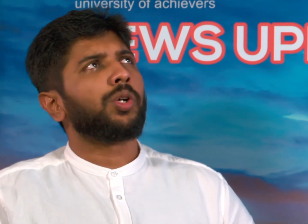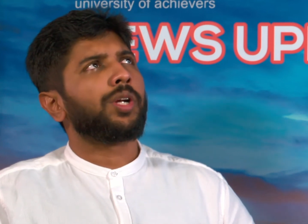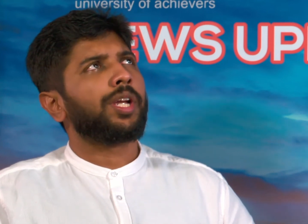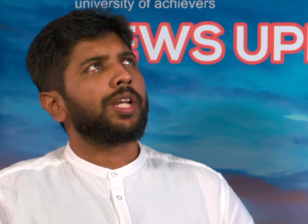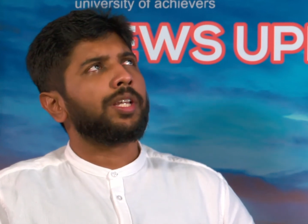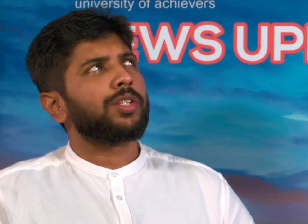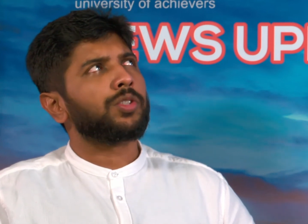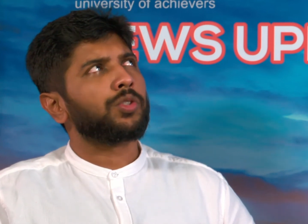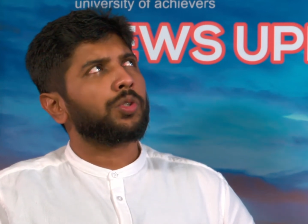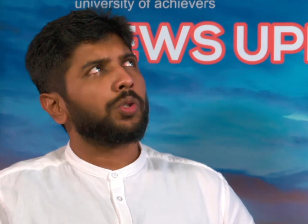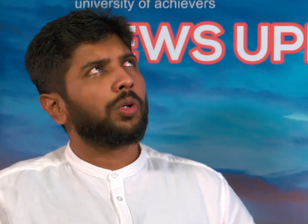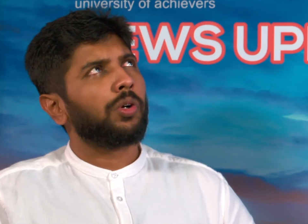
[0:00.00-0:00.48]

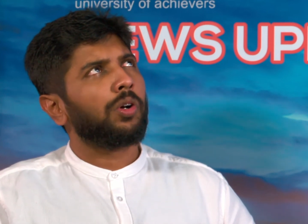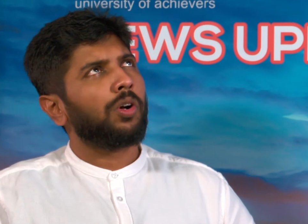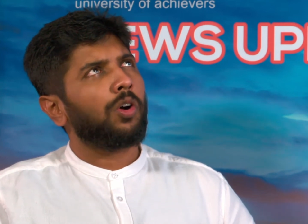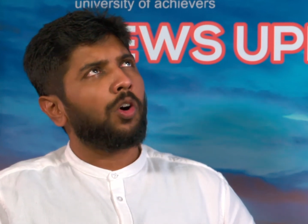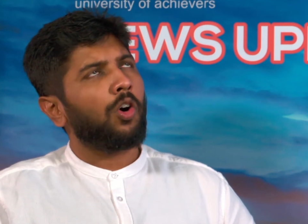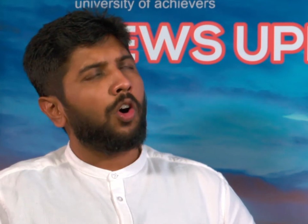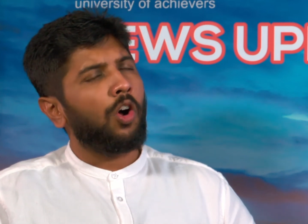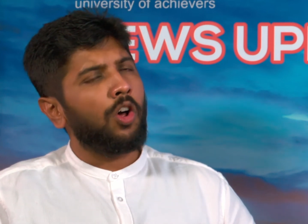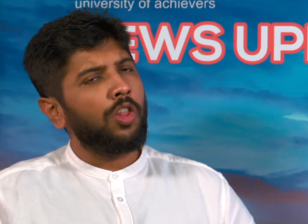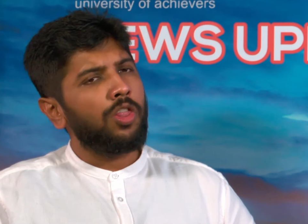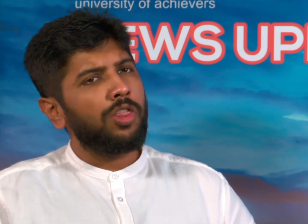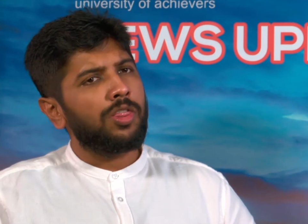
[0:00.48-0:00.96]
Okay, so
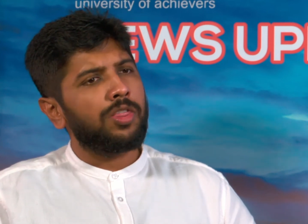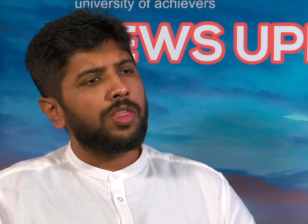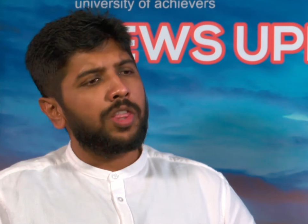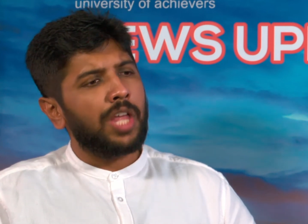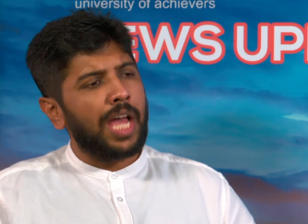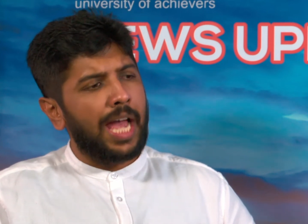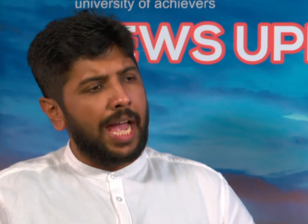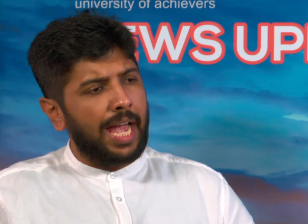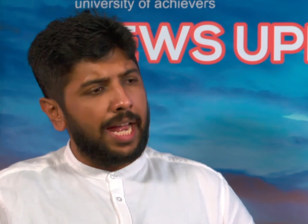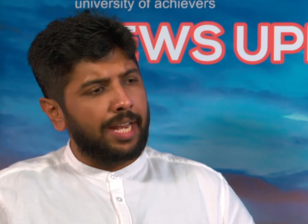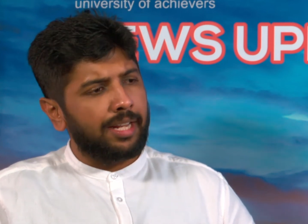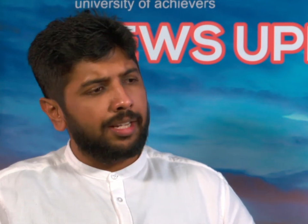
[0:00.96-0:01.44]
on
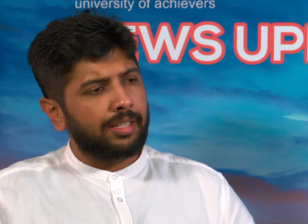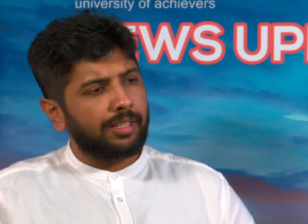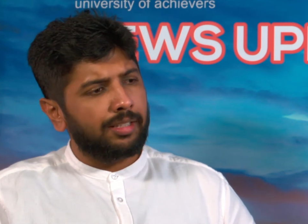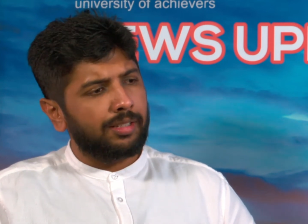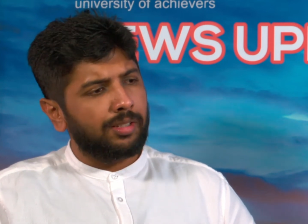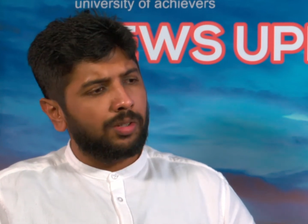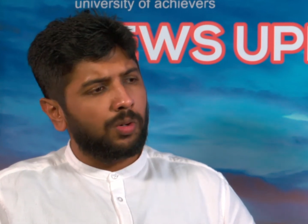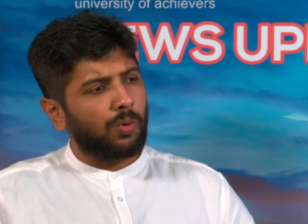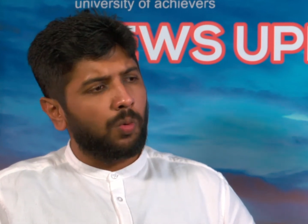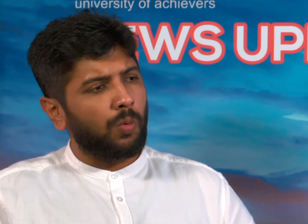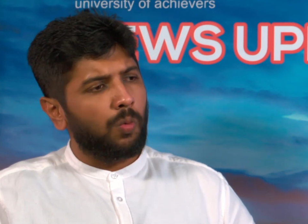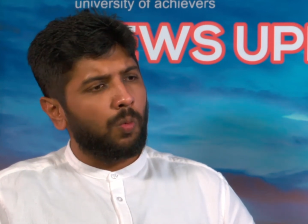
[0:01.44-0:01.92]
that,
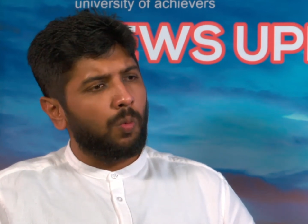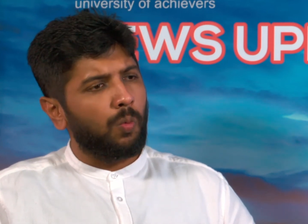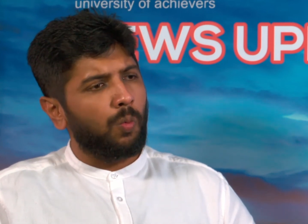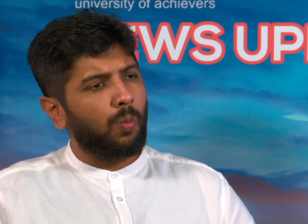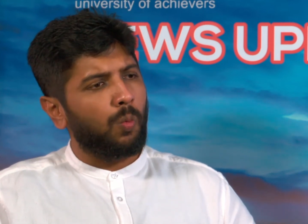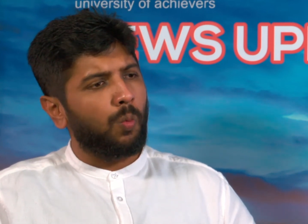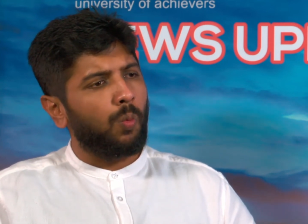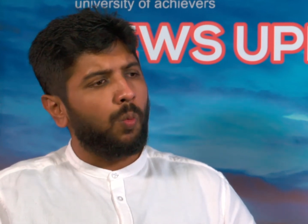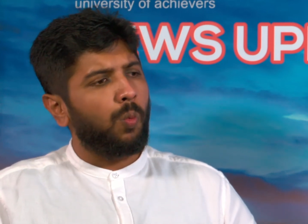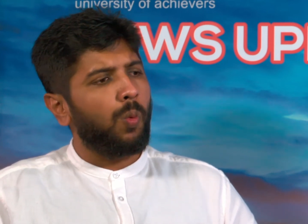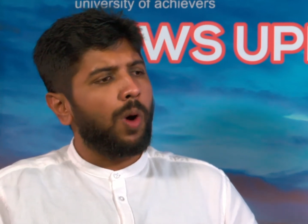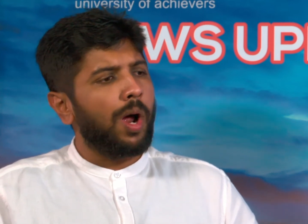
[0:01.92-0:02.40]

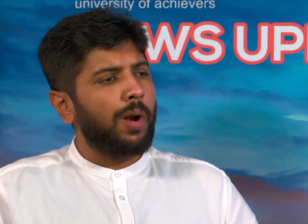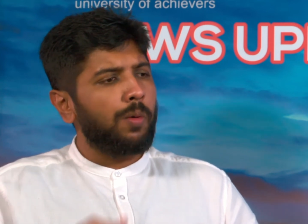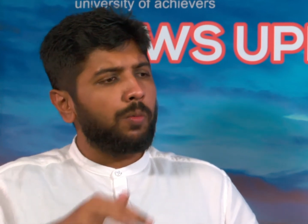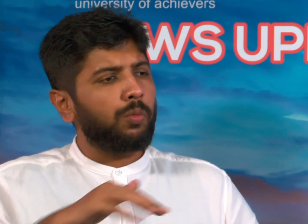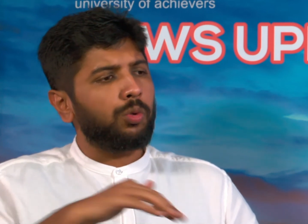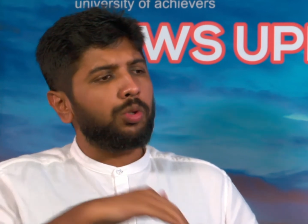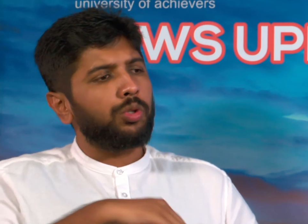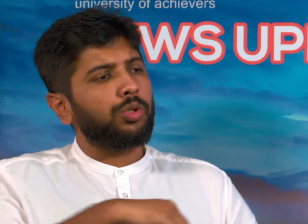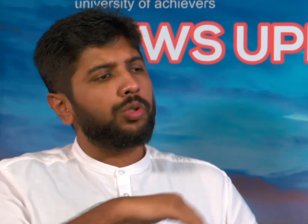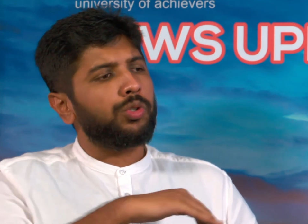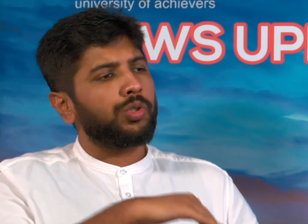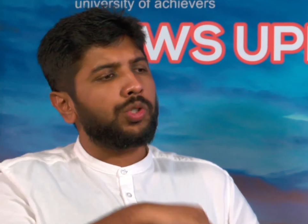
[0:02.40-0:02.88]

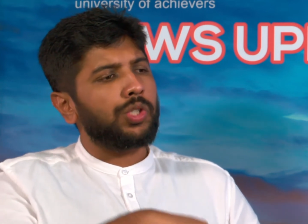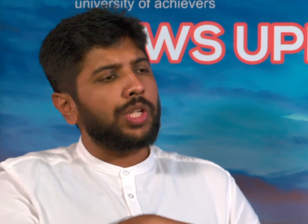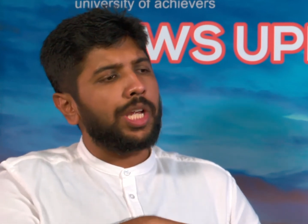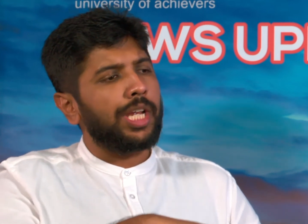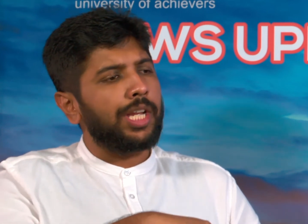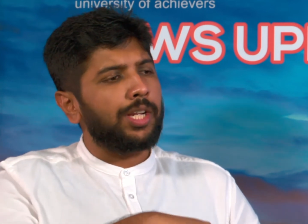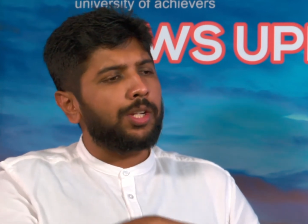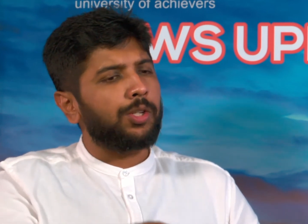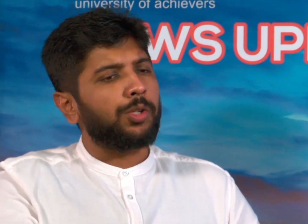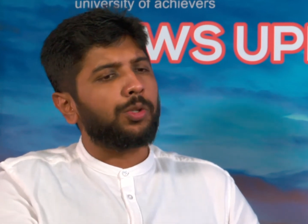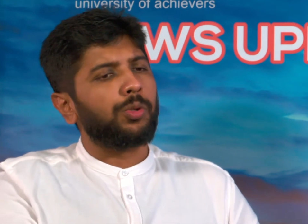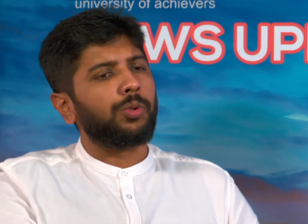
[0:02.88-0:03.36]
what would you
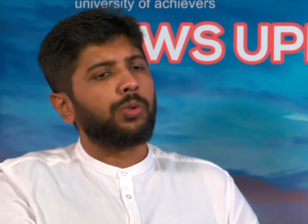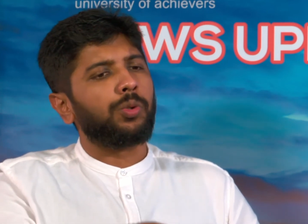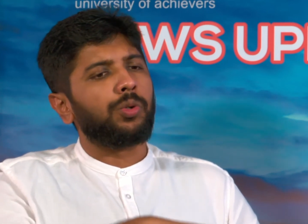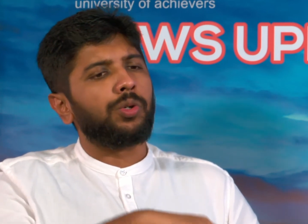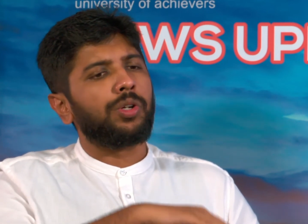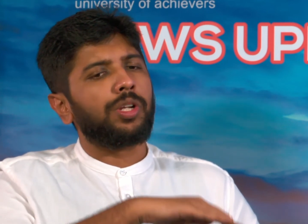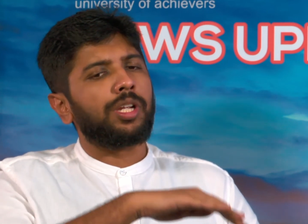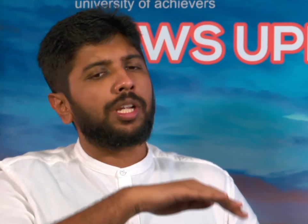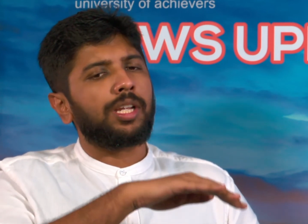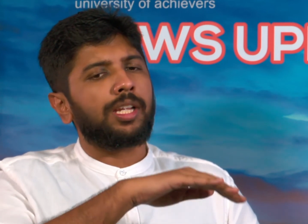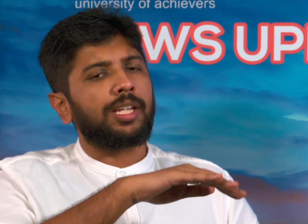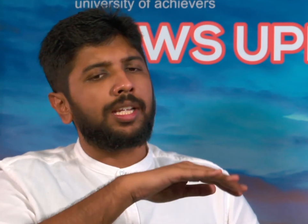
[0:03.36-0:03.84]
say
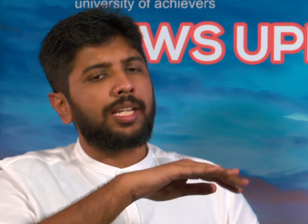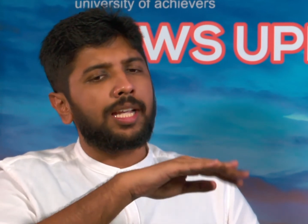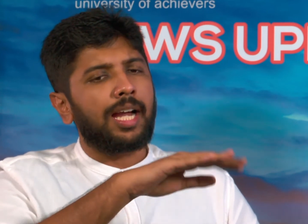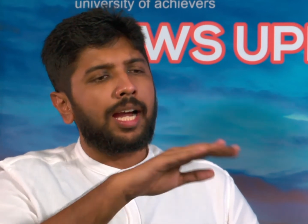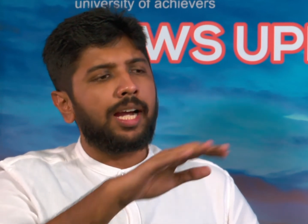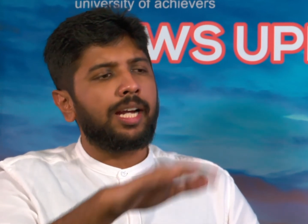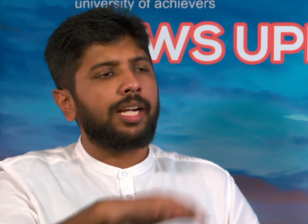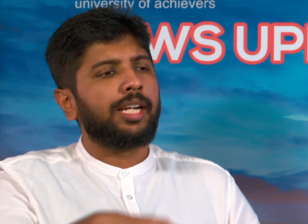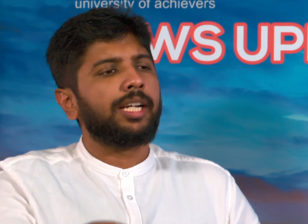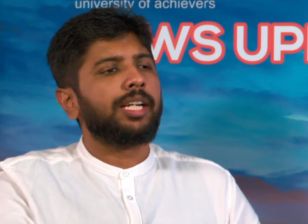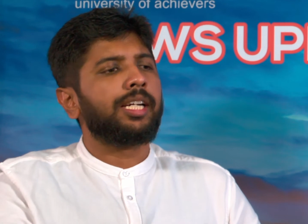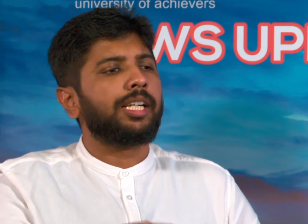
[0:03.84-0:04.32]
to
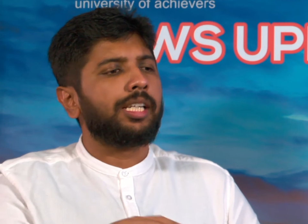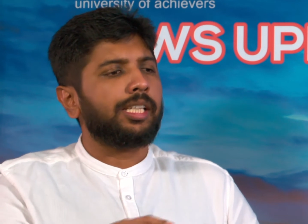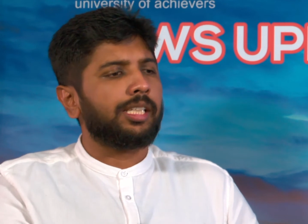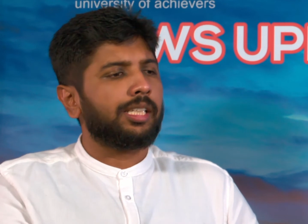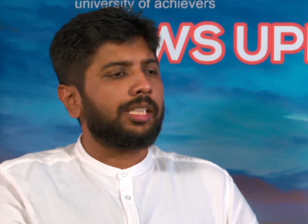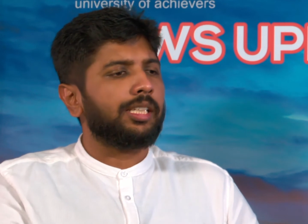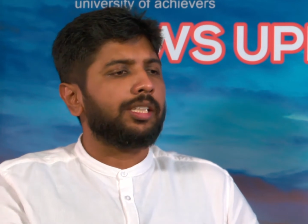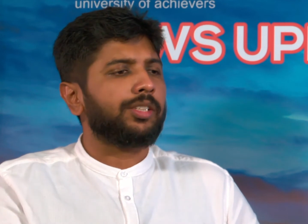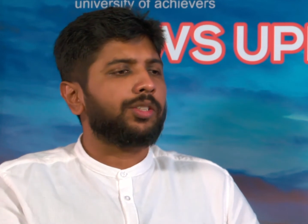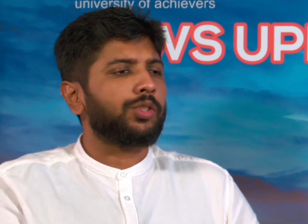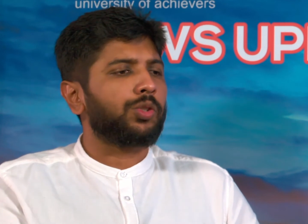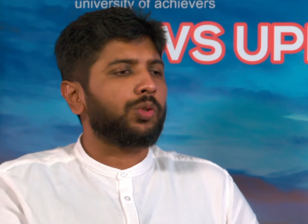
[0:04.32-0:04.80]
younger
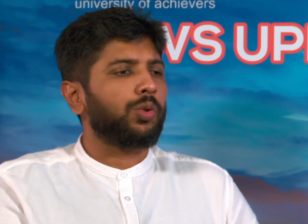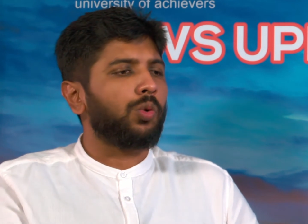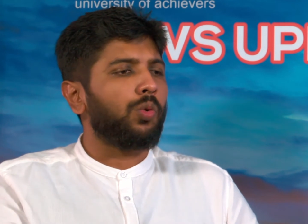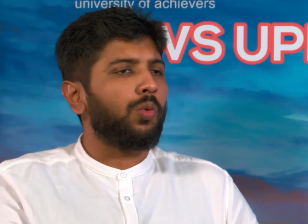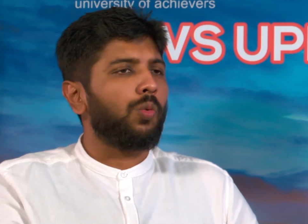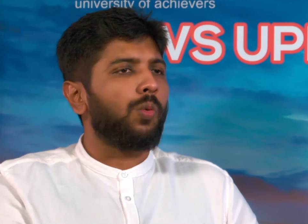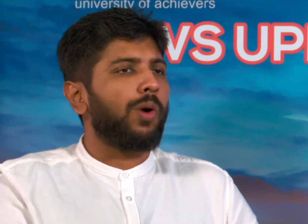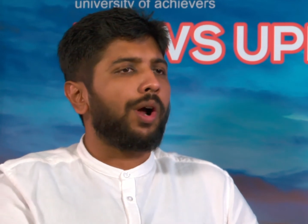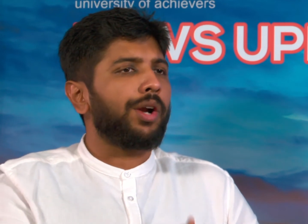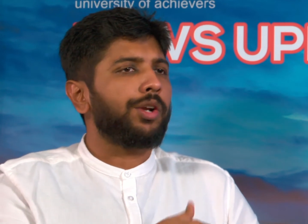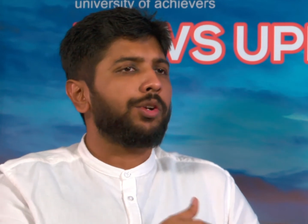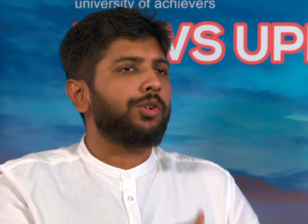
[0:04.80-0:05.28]
girls
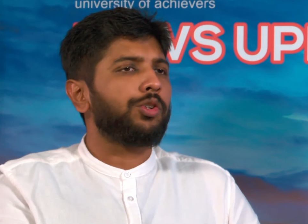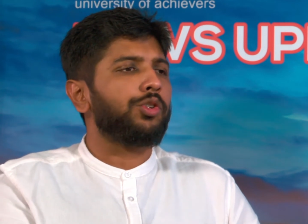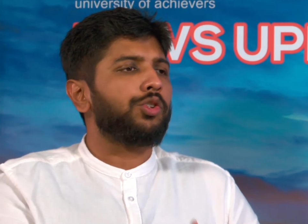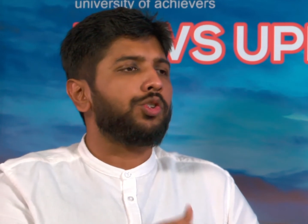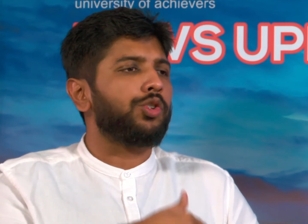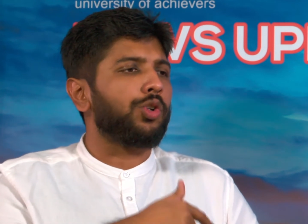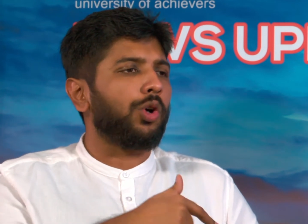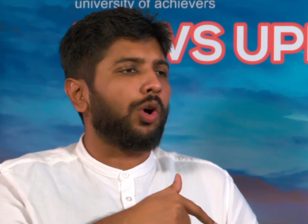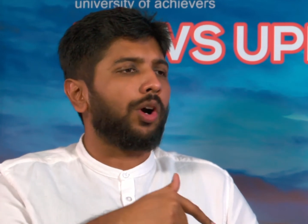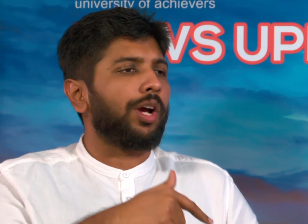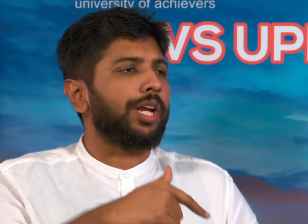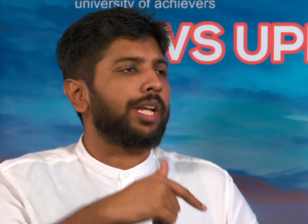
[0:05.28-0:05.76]
who want to
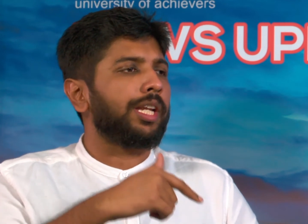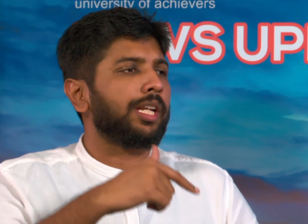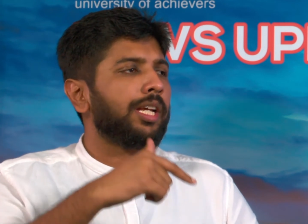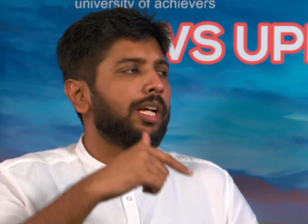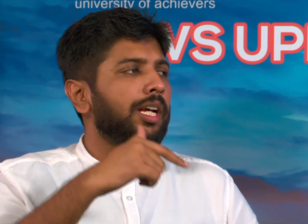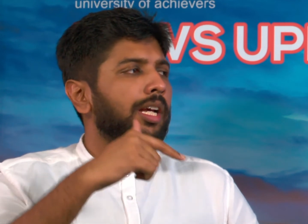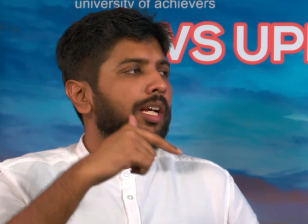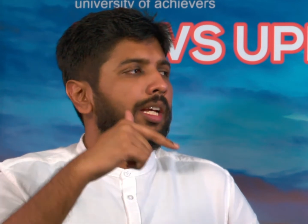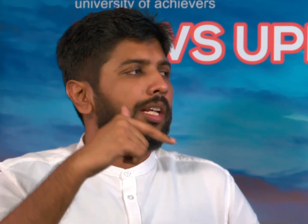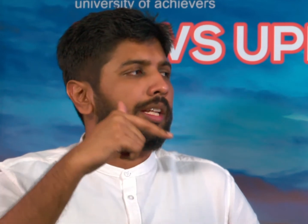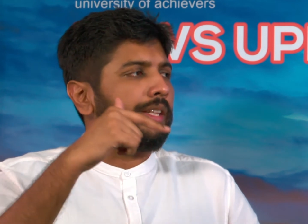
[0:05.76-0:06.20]
join